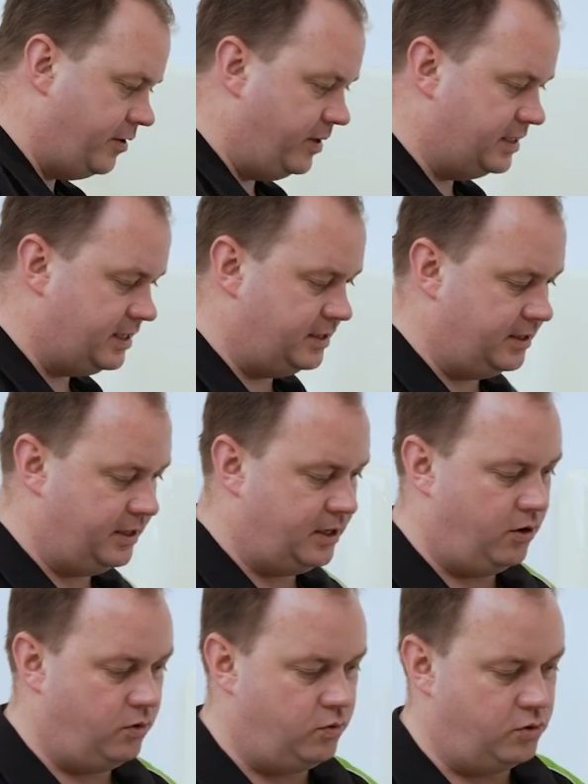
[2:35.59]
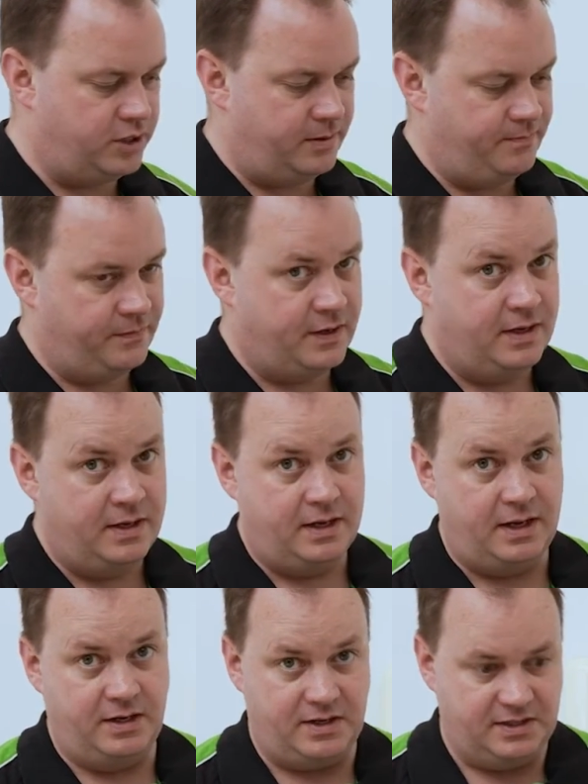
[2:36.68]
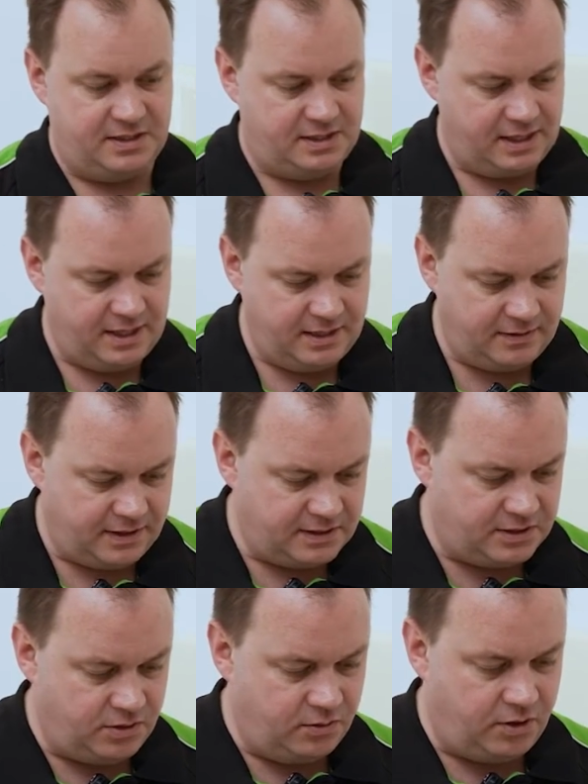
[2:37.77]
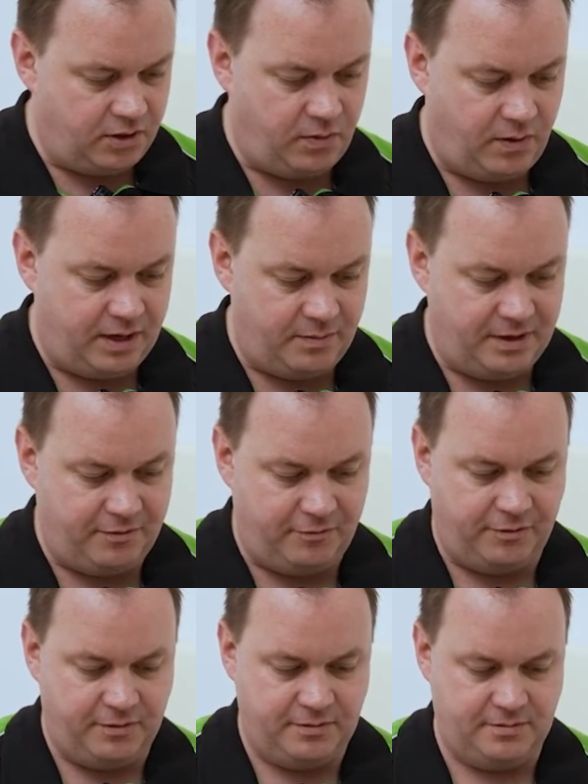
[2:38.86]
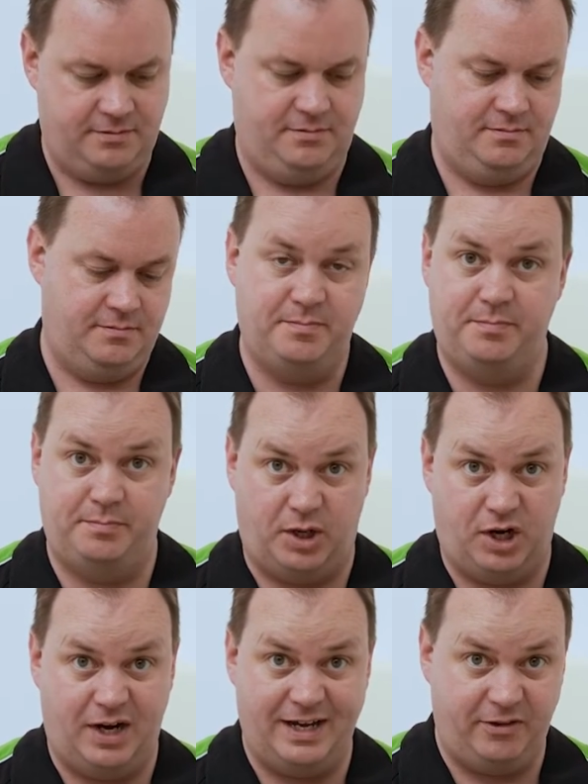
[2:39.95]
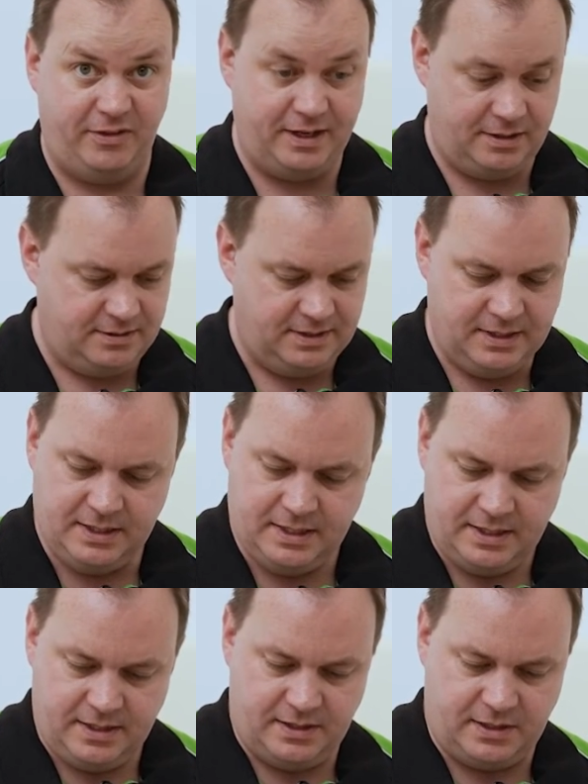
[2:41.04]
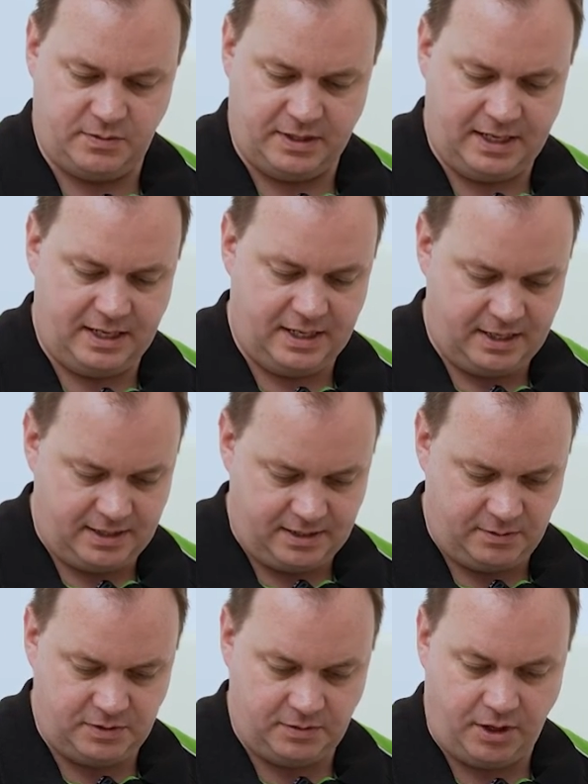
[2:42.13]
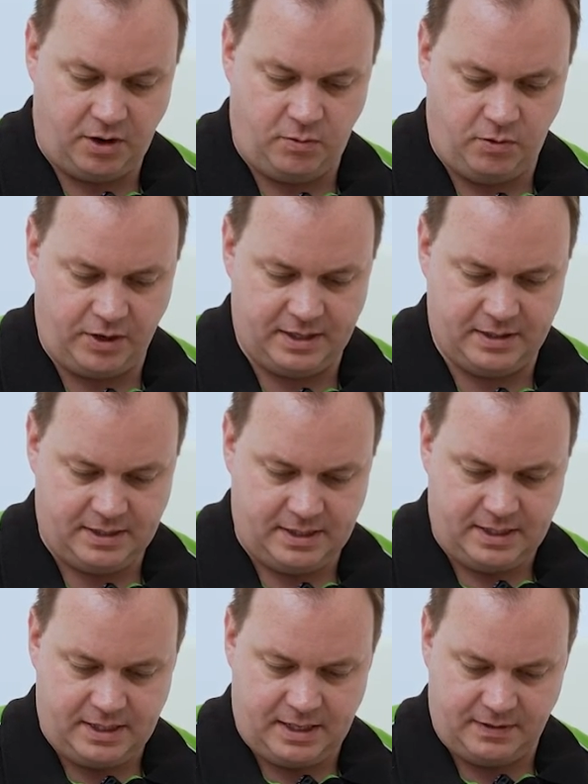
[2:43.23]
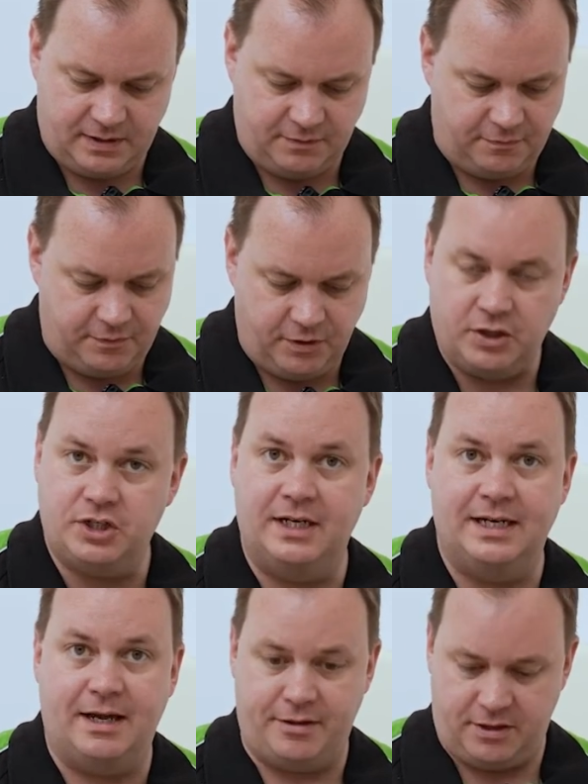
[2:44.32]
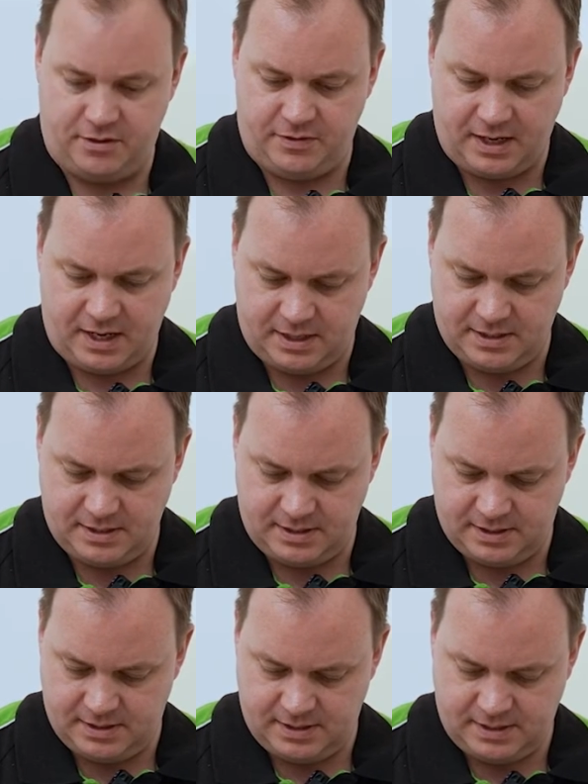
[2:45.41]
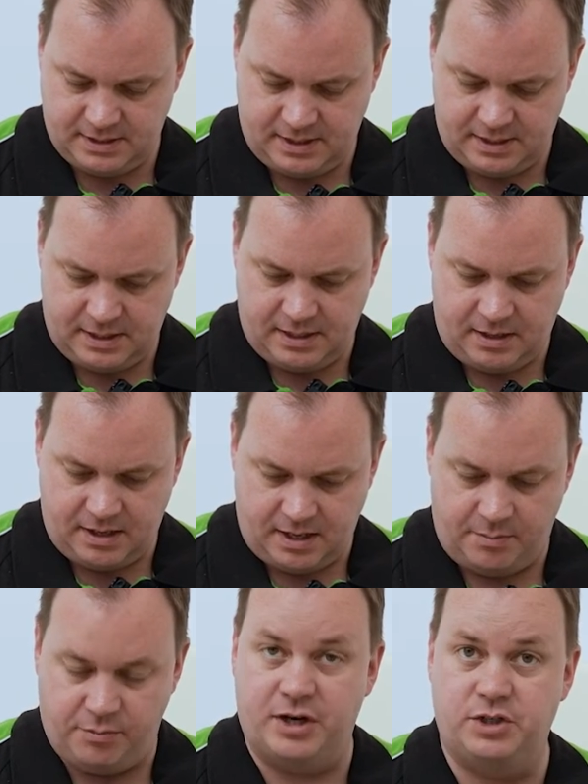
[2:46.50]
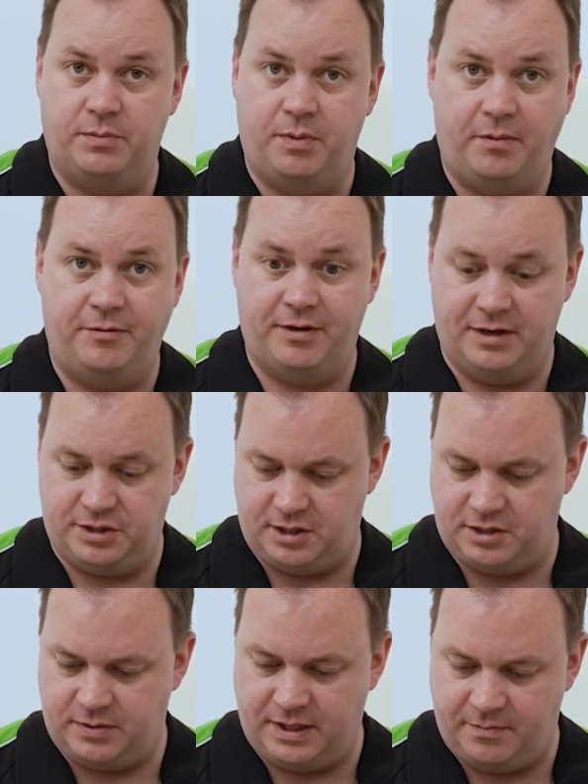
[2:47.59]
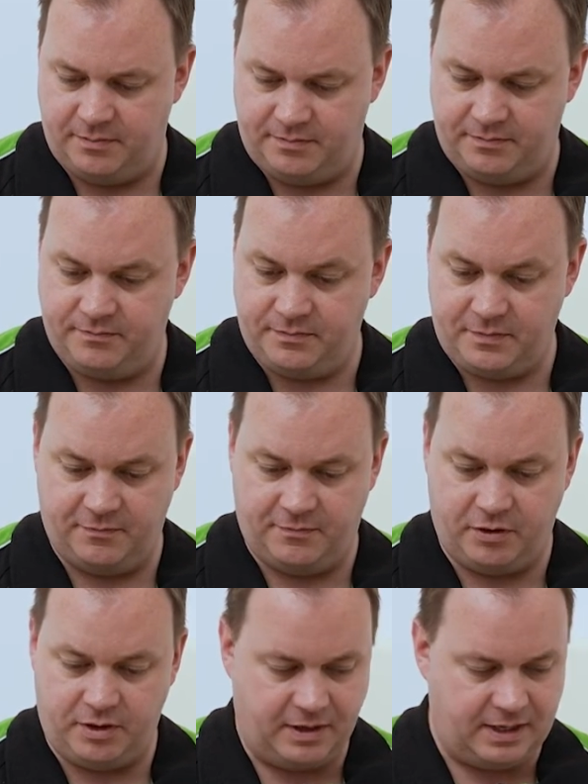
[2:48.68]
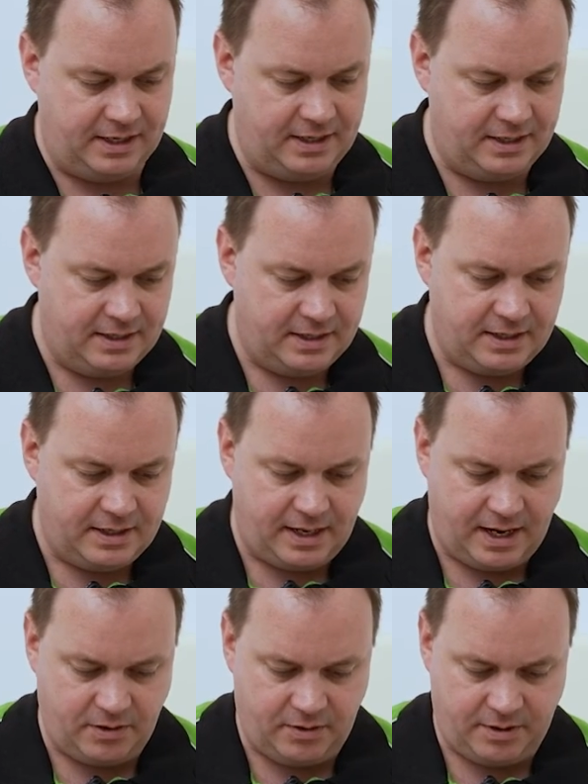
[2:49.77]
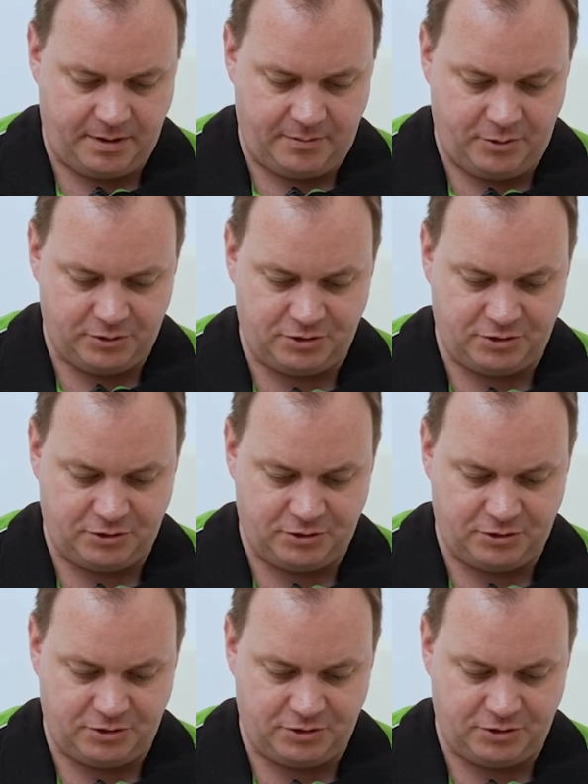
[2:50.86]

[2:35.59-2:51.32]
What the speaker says: that went under the cold water, and you can see that it's still got quite a bit of pie on there. This one here was the hot water, and there's virtually nothing on there. A brush will probably finish this one up very quickly, and quite a bit more